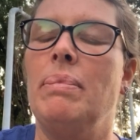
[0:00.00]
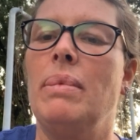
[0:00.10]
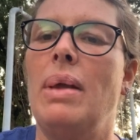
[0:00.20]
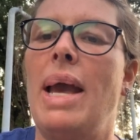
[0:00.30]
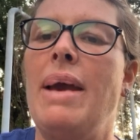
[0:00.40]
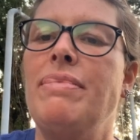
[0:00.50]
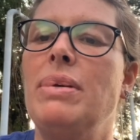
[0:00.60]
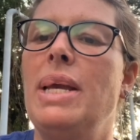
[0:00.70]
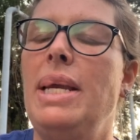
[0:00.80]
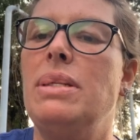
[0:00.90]
After
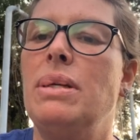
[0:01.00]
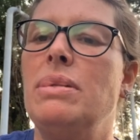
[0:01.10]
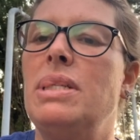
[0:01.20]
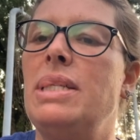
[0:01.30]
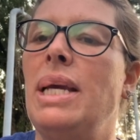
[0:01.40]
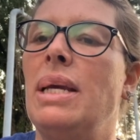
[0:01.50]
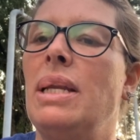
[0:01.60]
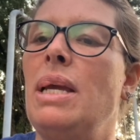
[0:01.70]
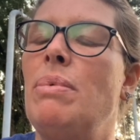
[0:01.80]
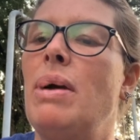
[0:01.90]
he turns 10,
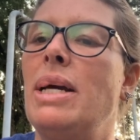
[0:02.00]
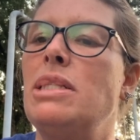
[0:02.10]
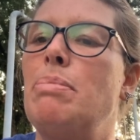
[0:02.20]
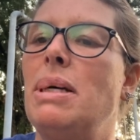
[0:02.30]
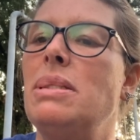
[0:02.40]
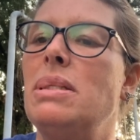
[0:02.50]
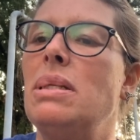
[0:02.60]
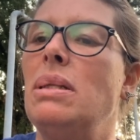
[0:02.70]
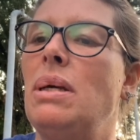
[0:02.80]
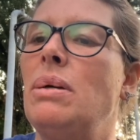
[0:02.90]
he rides buses
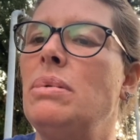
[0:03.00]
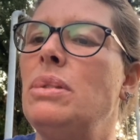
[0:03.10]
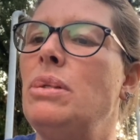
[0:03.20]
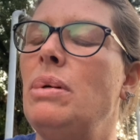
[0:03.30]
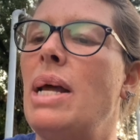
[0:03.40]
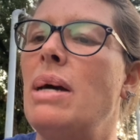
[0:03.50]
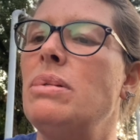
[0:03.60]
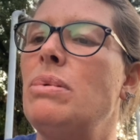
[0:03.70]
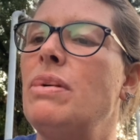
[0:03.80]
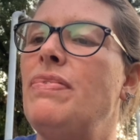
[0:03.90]
alone to an
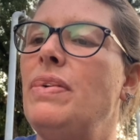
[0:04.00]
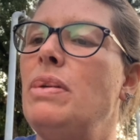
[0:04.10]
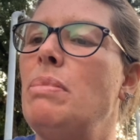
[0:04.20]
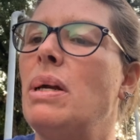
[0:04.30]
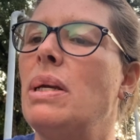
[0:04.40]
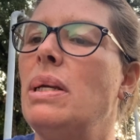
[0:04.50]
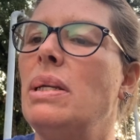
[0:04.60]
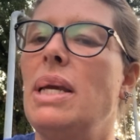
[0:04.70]
outdoor food market.